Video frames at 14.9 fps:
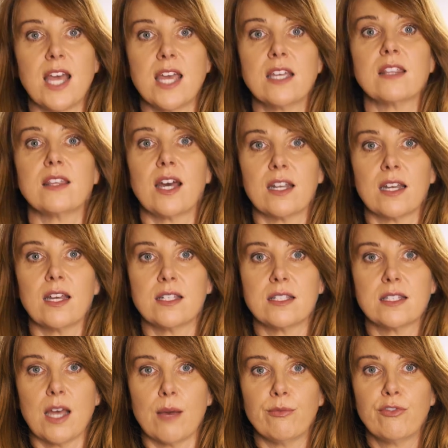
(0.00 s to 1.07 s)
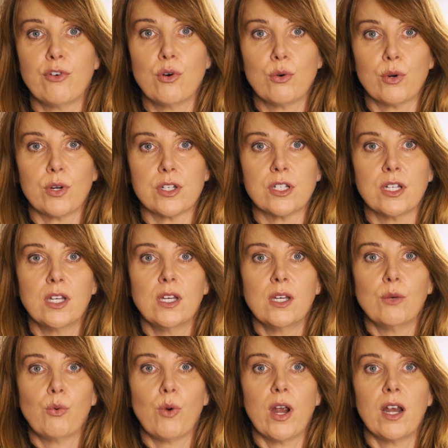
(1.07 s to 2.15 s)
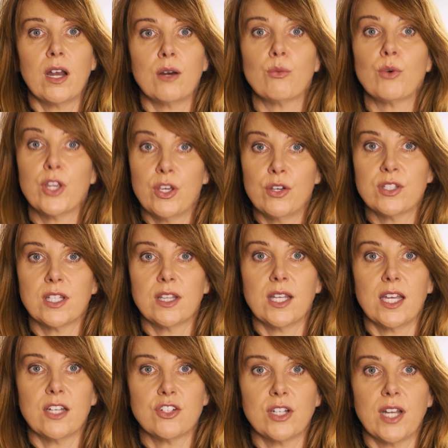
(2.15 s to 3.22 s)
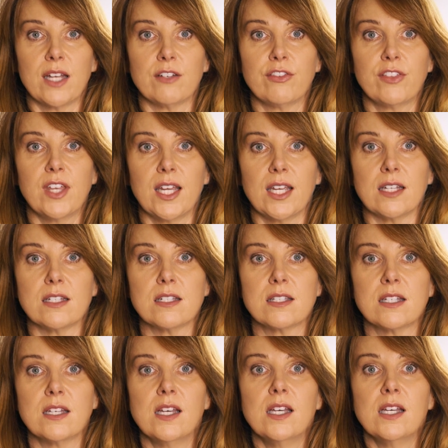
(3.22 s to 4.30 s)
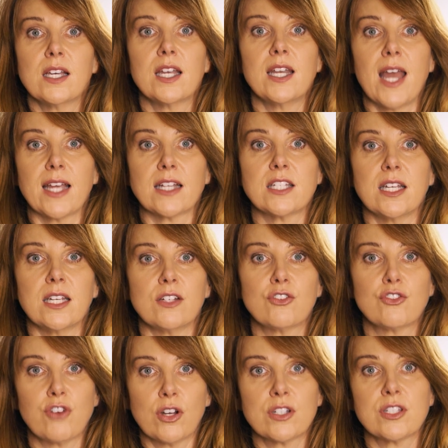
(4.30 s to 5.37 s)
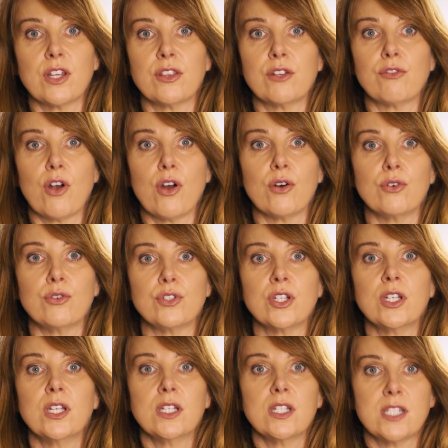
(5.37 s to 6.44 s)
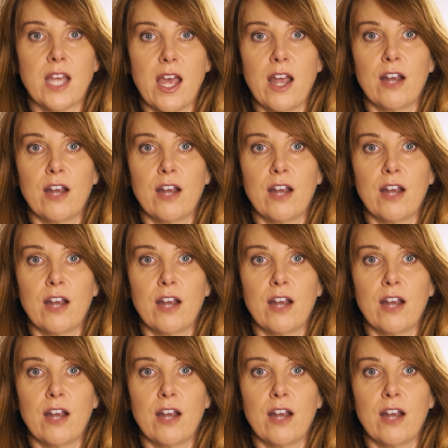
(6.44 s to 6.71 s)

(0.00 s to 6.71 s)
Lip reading: taken that a step forward, where we're using the Internet of Things, connecting trucks on the road to